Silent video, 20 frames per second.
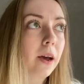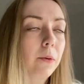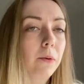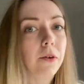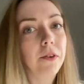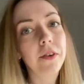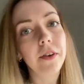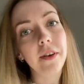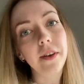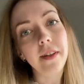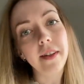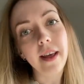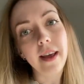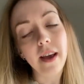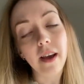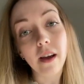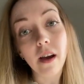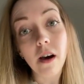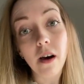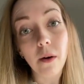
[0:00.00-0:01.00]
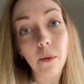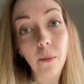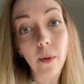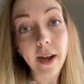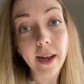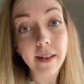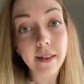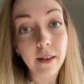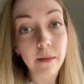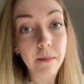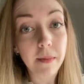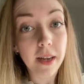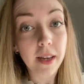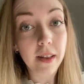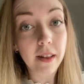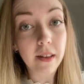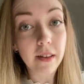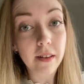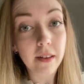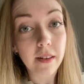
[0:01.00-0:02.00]
I wanted to say I can't wait to
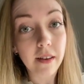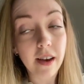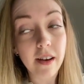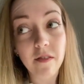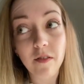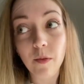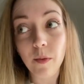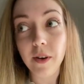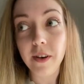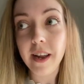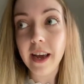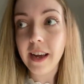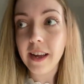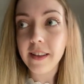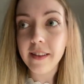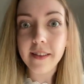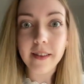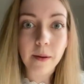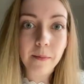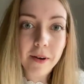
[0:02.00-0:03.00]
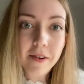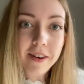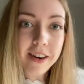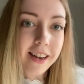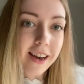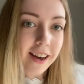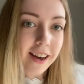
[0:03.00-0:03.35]
meet everyone next summer in